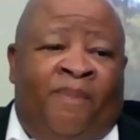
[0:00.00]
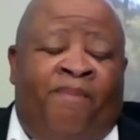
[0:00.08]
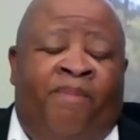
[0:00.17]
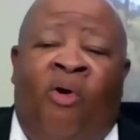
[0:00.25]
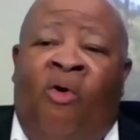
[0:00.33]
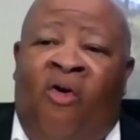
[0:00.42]

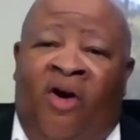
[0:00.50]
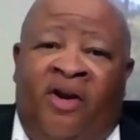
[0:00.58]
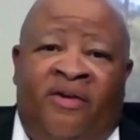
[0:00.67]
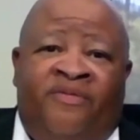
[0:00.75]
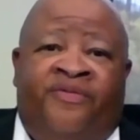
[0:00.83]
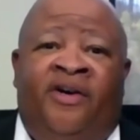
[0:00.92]

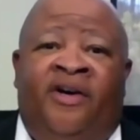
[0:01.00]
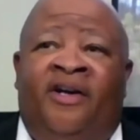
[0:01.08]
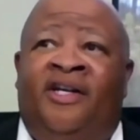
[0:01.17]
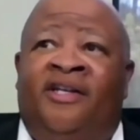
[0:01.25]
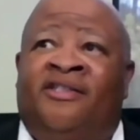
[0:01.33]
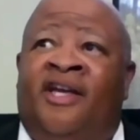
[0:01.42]
support
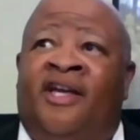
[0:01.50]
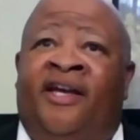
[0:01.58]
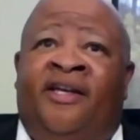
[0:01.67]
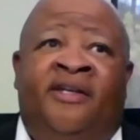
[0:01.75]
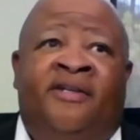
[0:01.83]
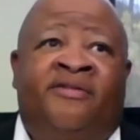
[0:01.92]
for
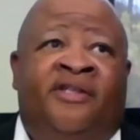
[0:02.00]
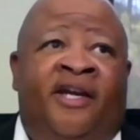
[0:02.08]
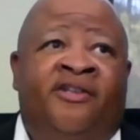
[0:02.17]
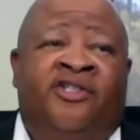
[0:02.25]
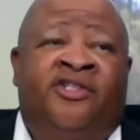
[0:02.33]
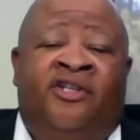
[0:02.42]
executives
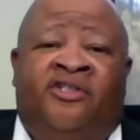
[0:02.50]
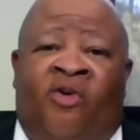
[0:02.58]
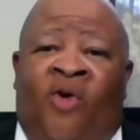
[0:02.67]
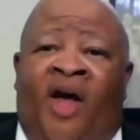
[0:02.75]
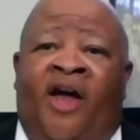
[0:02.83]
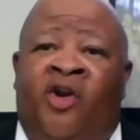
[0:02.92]
that
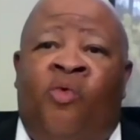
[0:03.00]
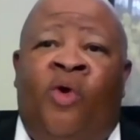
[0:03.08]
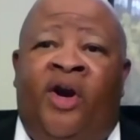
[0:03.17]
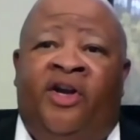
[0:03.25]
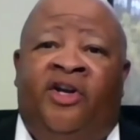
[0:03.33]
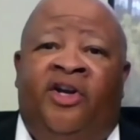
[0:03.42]
just don't have
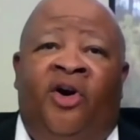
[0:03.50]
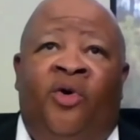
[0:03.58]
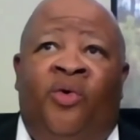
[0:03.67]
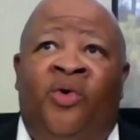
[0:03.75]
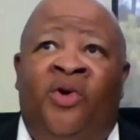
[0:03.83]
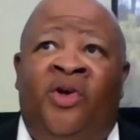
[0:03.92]
nowhere to
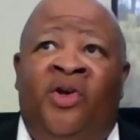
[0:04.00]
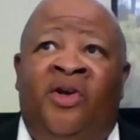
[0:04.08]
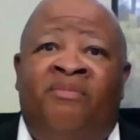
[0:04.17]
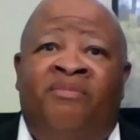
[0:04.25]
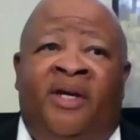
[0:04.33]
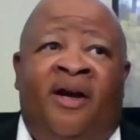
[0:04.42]
go.
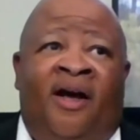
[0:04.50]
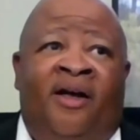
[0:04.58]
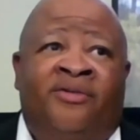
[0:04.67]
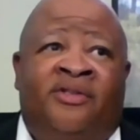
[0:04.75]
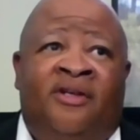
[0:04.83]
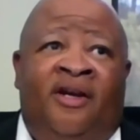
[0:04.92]

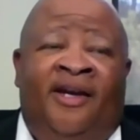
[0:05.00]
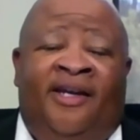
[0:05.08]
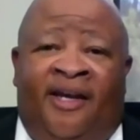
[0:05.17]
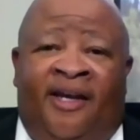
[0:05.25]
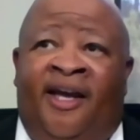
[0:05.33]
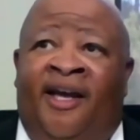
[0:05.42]
Because
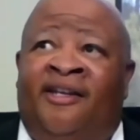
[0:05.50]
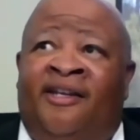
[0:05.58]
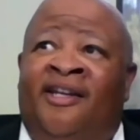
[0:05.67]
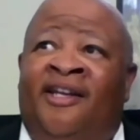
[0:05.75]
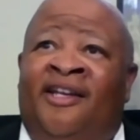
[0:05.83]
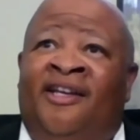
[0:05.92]

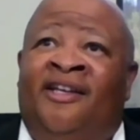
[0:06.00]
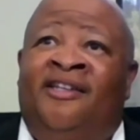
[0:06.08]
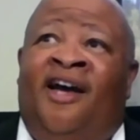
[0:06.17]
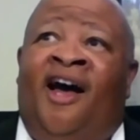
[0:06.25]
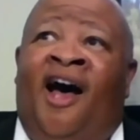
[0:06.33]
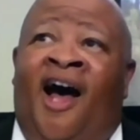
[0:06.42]
again,
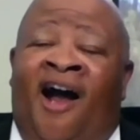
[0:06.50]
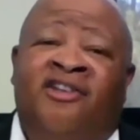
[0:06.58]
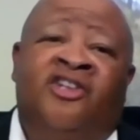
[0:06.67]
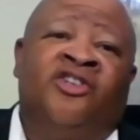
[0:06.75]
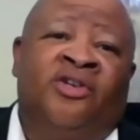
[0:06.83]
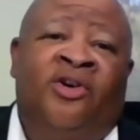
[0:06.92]
the
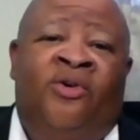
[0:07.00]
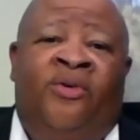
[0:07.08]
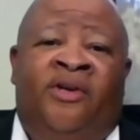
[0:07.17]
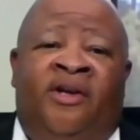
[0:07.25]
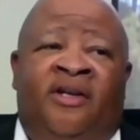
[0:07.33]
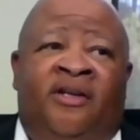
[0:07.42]
higher you
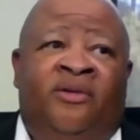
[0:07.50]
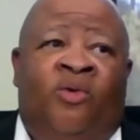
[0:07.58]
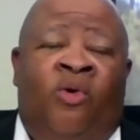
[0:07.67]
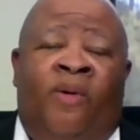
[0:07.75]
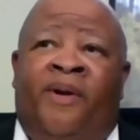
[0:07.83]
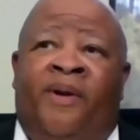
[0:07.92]
go
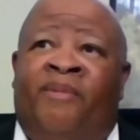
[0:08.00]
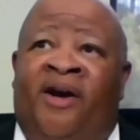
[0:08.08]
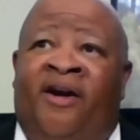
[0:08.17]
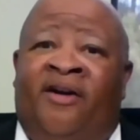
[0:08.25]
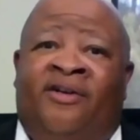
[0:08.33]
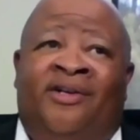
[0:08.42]
in corporate
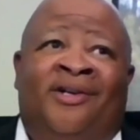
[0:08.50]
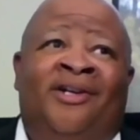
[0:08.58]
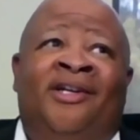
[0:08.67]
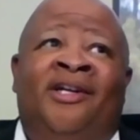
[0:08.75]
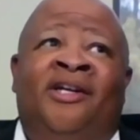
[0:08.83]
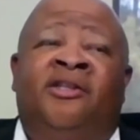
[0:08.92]
America,
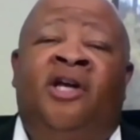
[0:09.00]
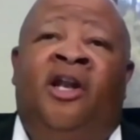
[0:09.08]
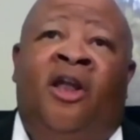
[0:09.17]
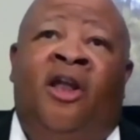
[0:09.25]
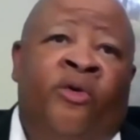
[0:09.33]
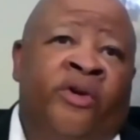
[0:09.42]

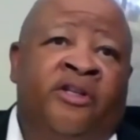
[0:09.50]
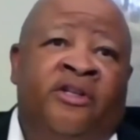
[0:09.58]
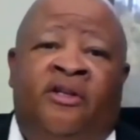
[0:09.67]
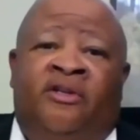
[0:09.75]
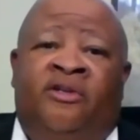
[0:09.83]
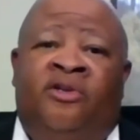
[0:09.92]
the
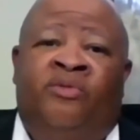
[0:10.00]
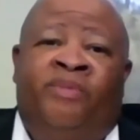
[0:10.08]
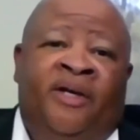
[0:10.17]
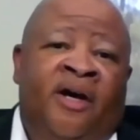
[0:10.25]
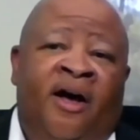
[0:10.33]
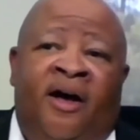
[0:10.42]
lonelier you
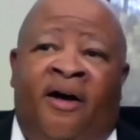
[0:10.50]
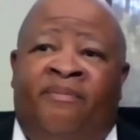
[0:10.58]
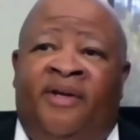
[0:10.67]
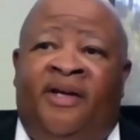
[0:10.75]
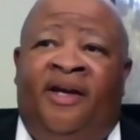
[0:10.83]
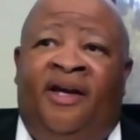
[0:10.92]

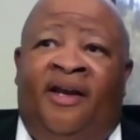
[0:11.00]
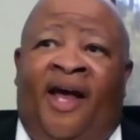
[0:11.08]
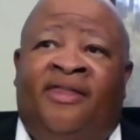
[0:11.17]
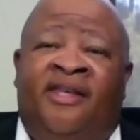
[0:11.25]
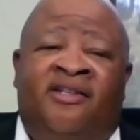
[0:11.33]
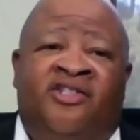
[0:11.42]
become.
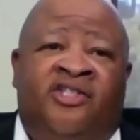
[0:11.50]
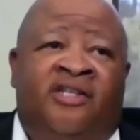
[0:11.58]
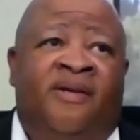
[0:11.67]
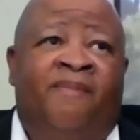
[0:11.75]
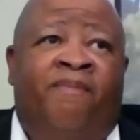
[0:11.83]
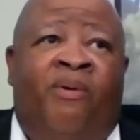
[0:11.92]
And I think it's
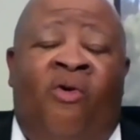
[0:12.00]
just